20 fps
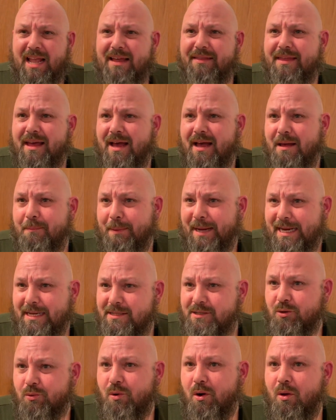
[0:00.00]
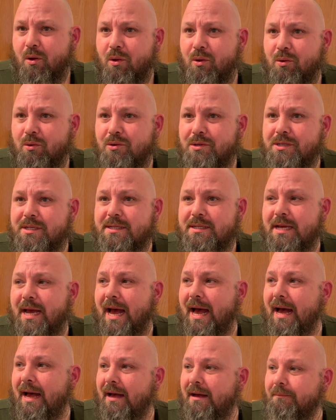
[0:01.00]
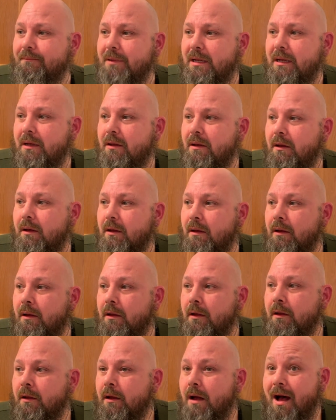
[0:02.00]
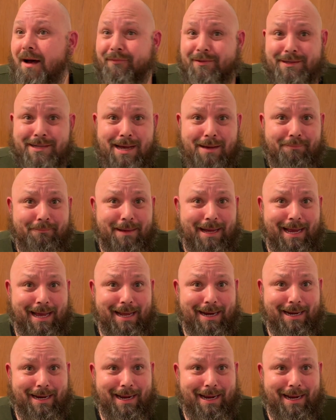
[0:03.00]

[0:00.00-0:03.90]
The pizza rolls, off the top of my head,